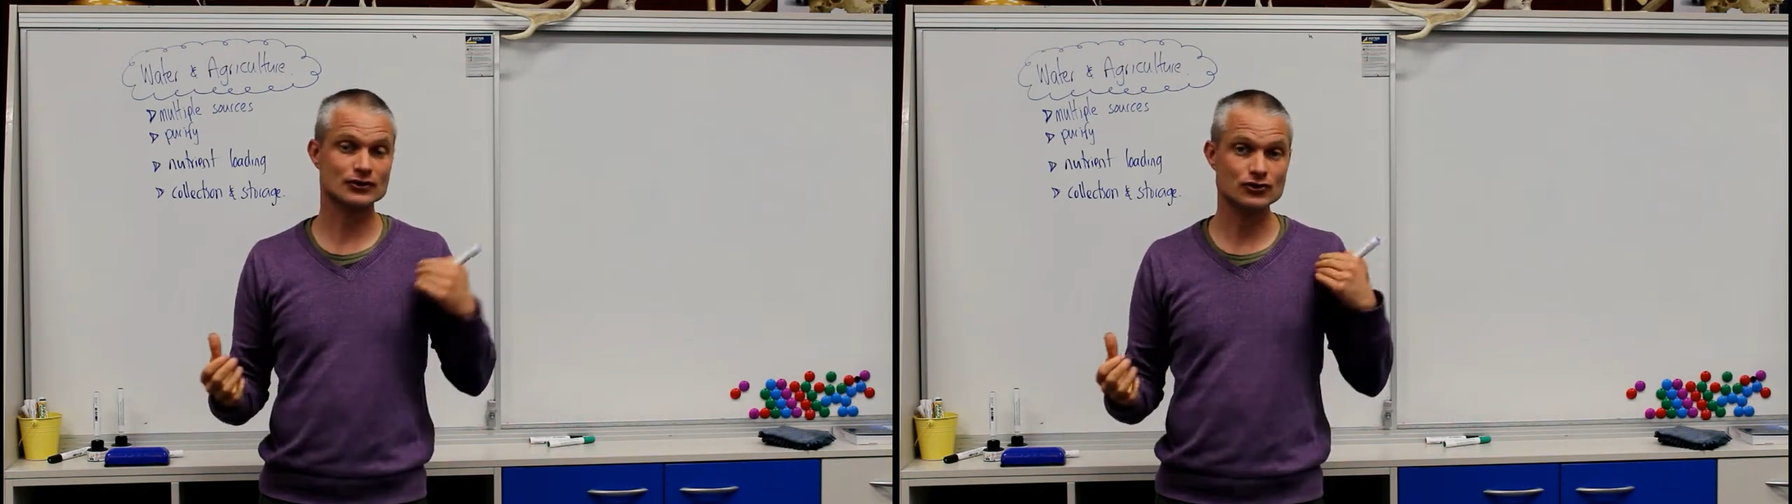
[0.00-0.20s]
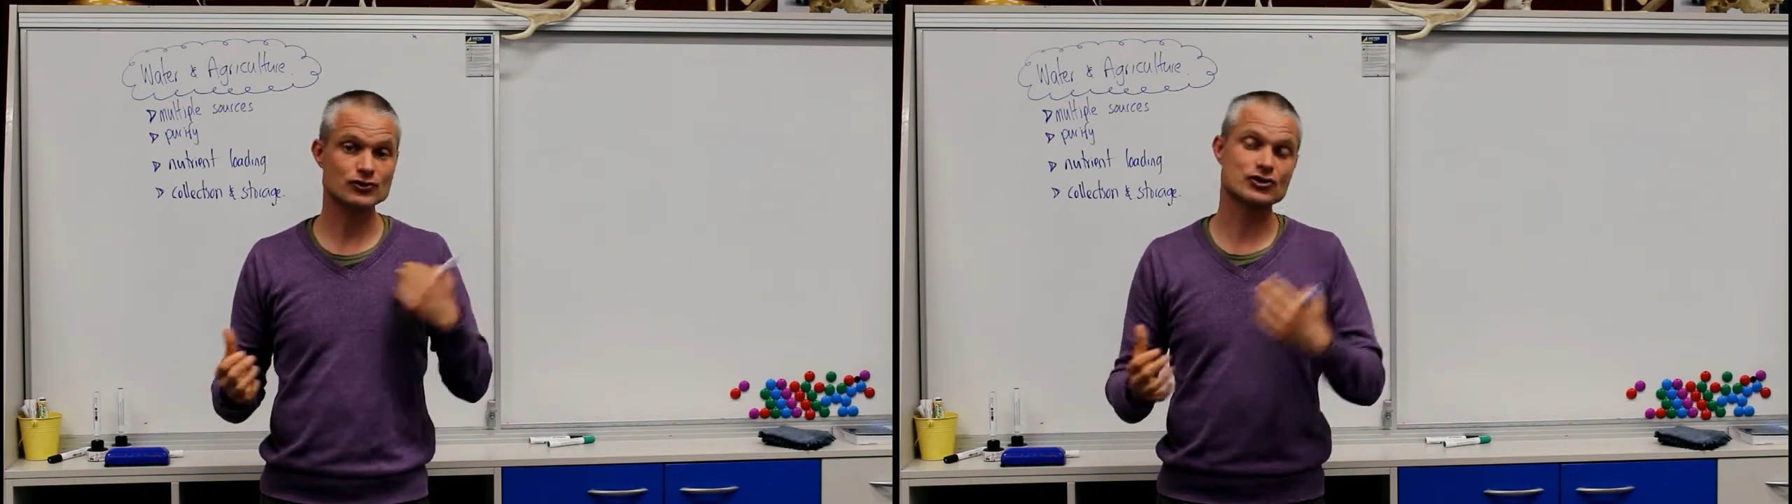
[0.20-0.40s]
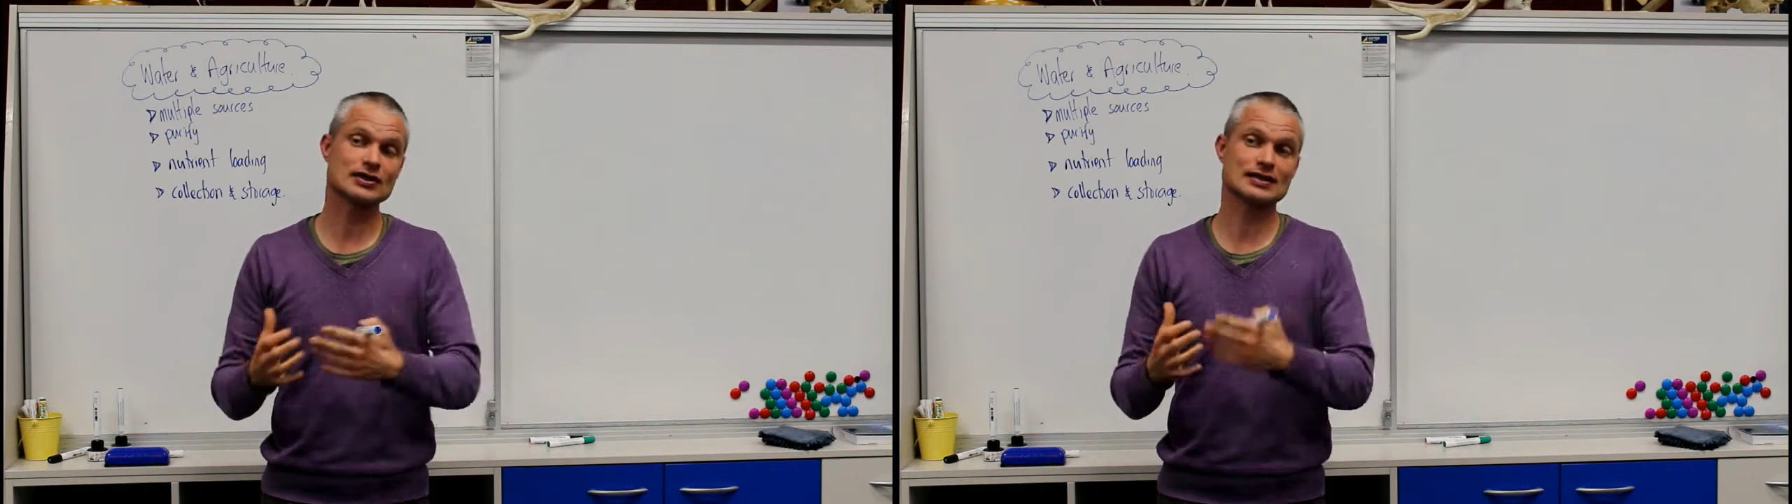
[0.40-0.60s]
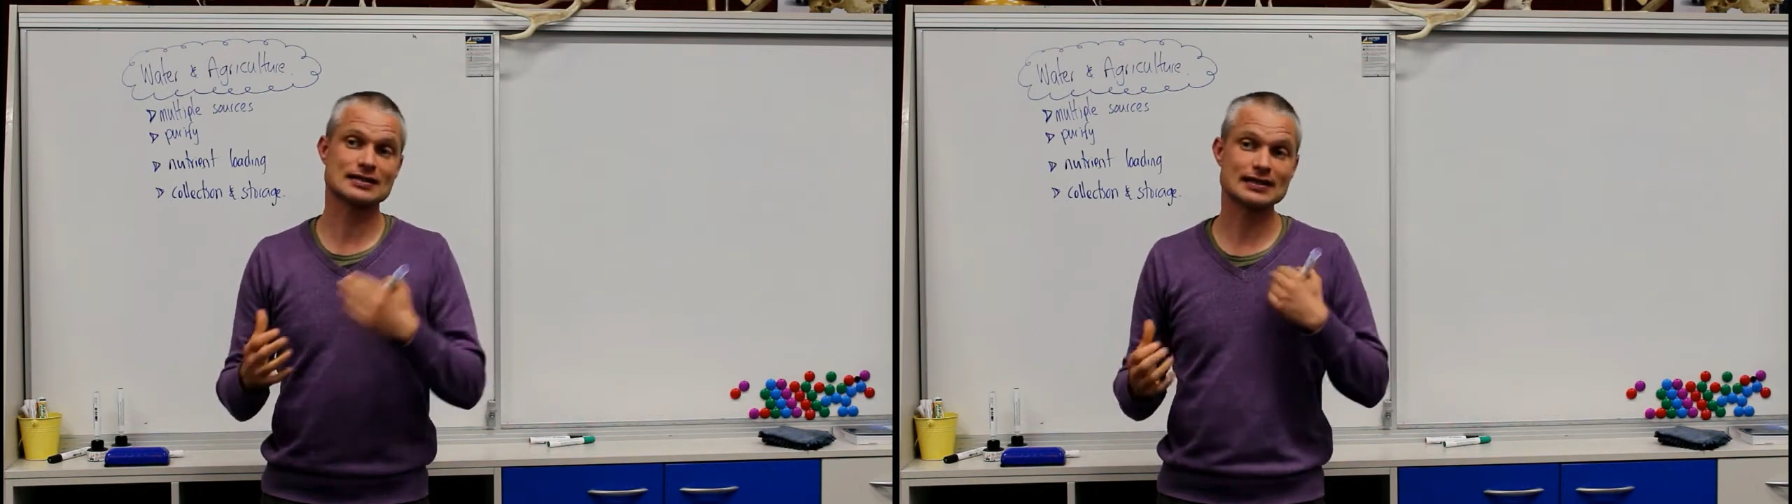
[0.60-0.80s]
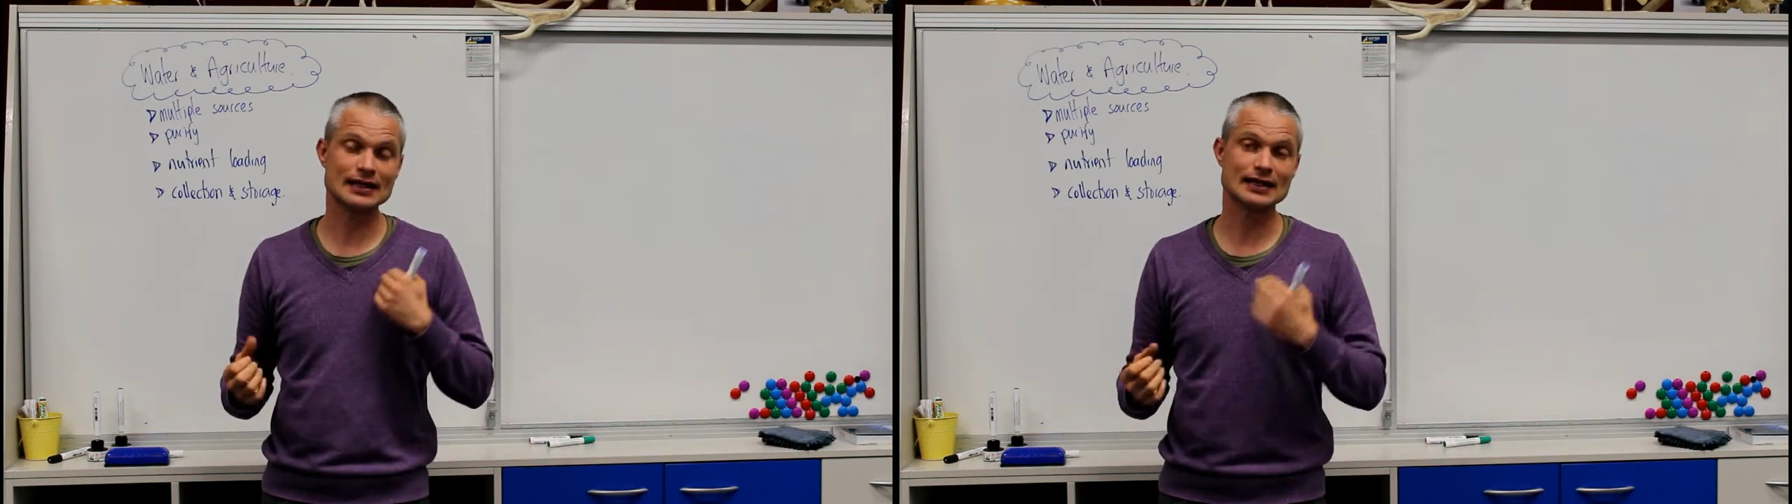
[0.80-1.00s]

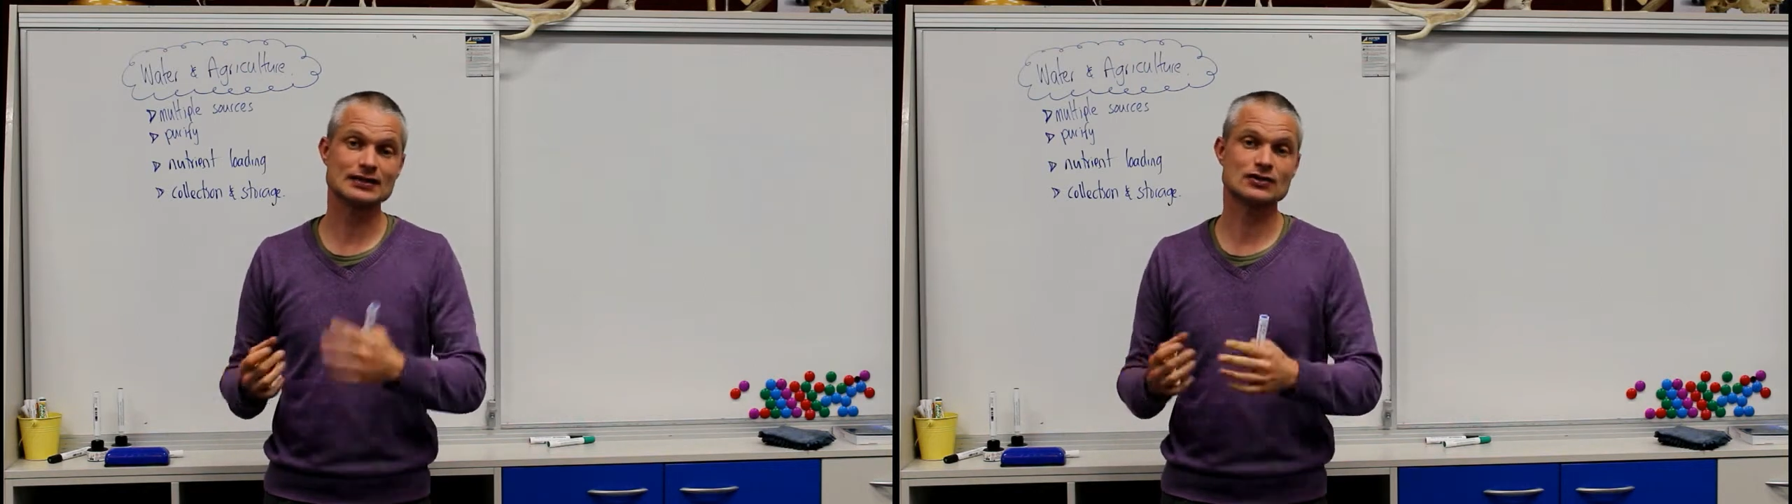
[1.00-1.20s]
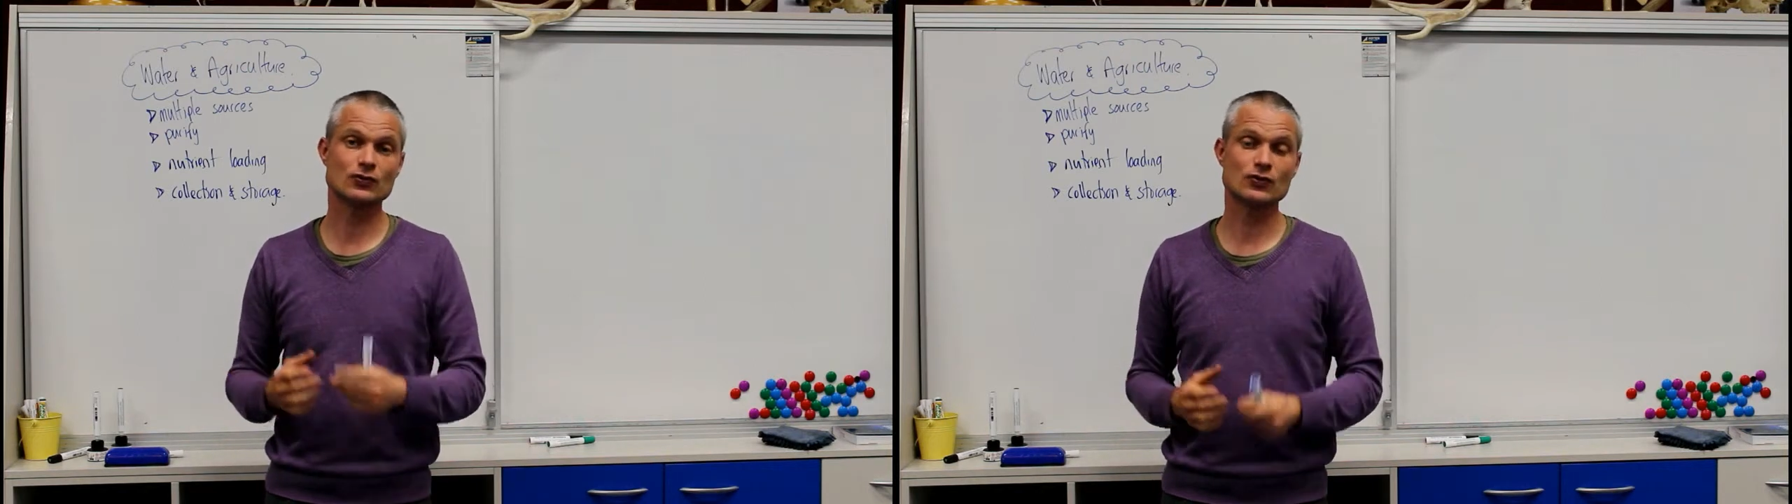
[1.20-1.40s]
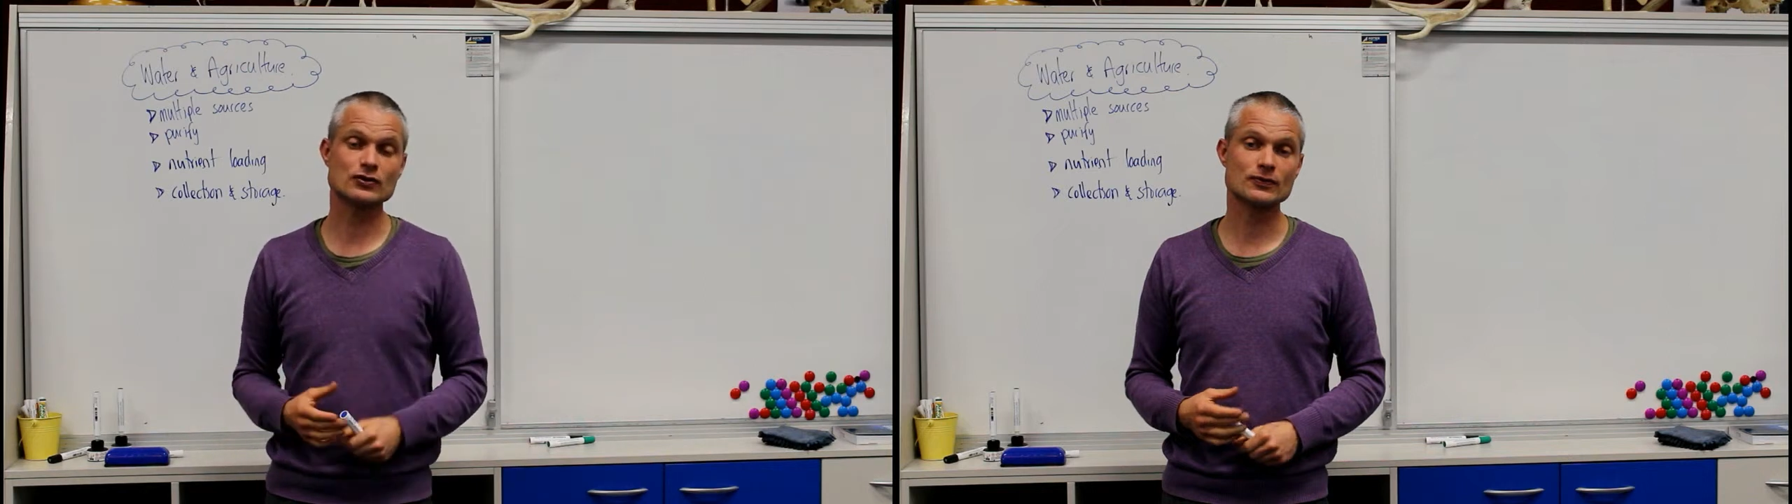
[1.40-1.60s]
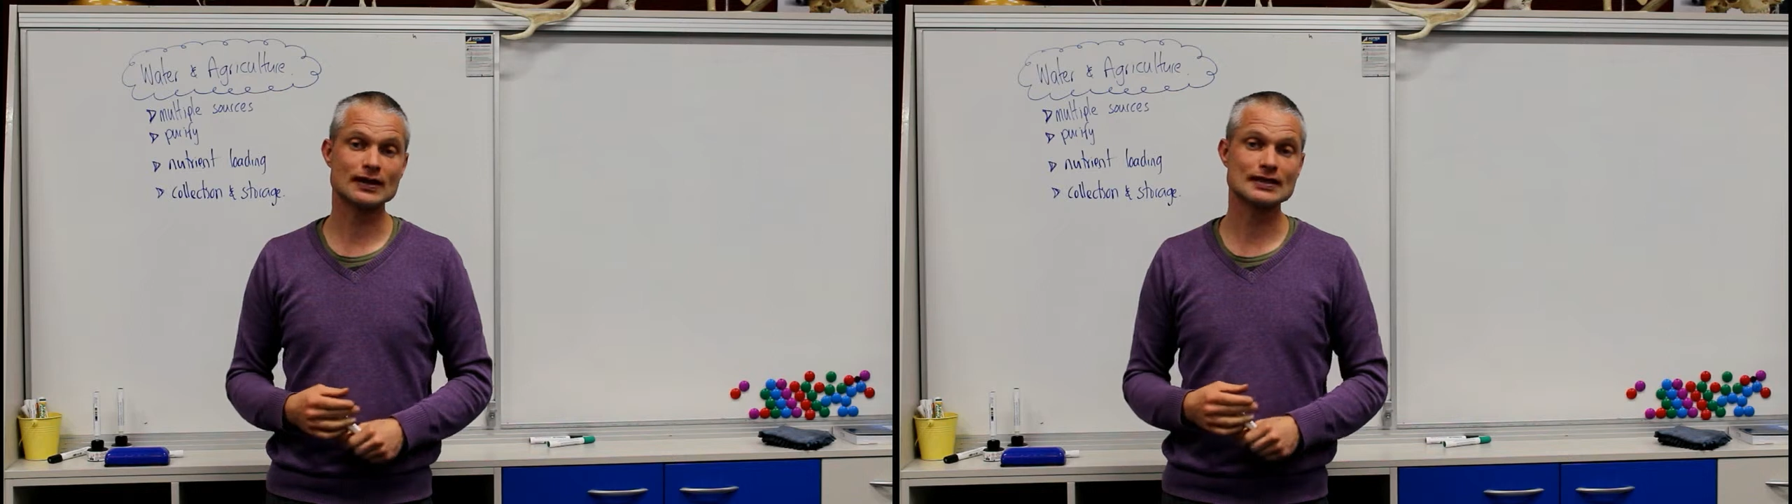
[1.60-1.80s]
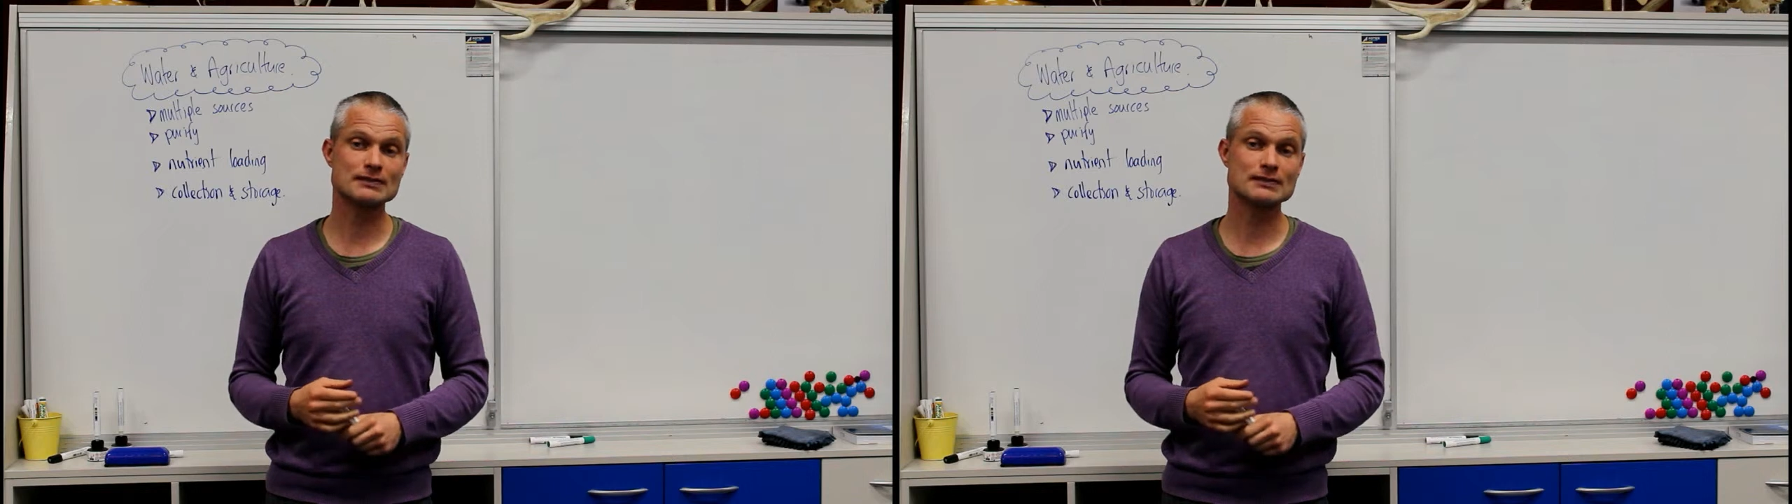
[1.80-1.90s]
nutrients getting into waterways,